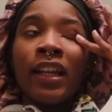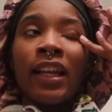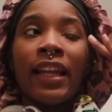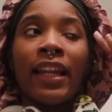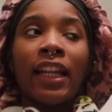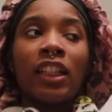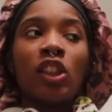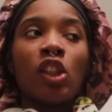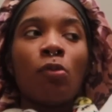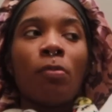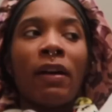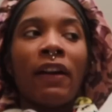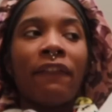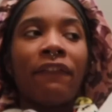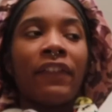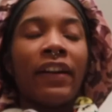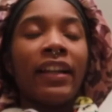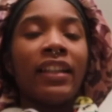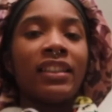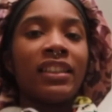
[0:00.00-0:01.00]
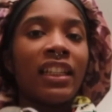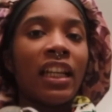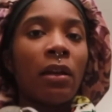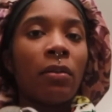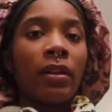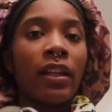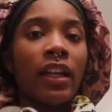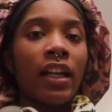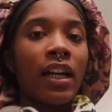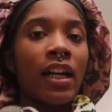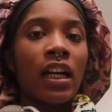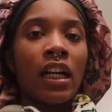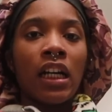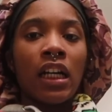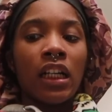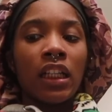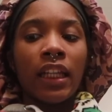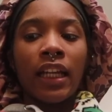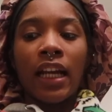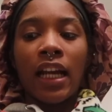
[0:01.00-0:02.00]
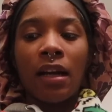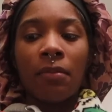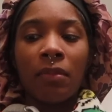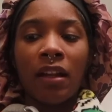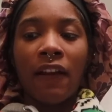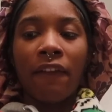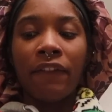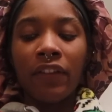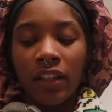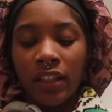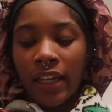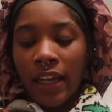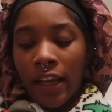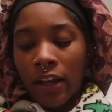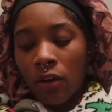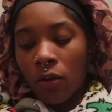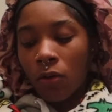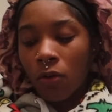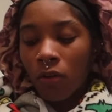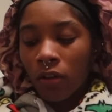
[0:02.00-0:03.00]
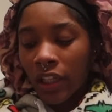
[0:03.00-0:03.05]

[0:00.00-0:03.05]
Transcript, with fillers: And I told my friends and they were like, uh-uh, like I'm not feeling it at all.